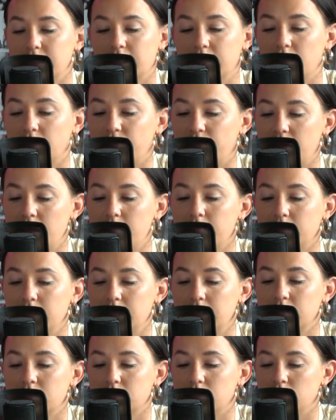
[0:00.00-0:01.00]
that the
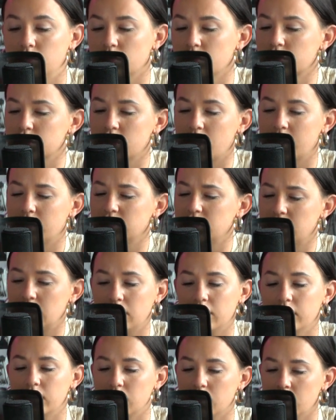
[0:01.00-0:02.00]
family's Yorkshire
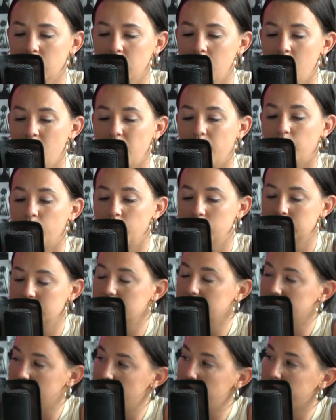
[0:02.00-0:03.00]
Terrier was
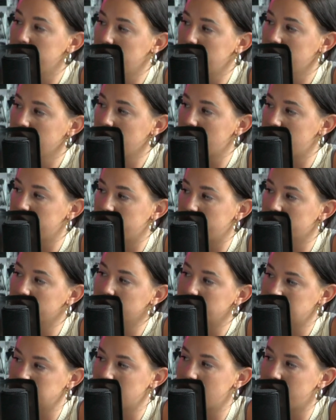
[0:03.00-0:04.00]
limping and
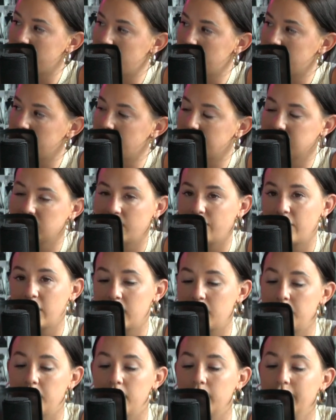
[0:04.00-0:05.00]
very timid, as if it
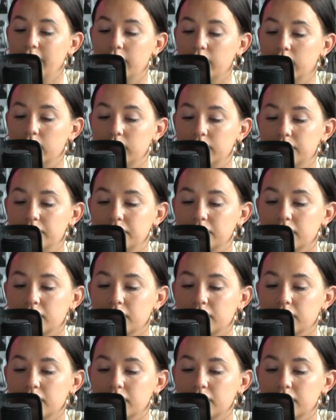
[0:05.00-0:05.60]
had been hurt.